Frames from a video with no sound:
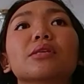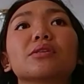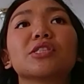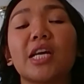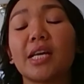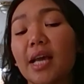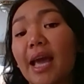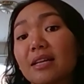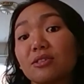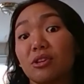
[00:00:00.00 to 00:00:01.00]
shaking
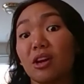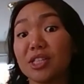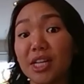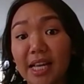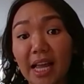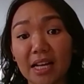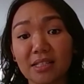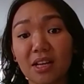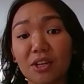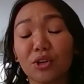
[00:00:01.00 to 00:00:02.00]
hands or not shaking hands,
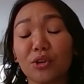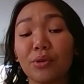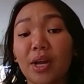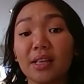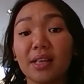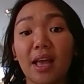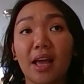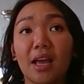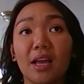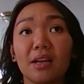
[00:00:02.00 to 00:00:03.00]
that could create
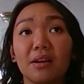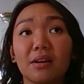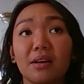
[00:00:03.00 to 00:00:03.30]
a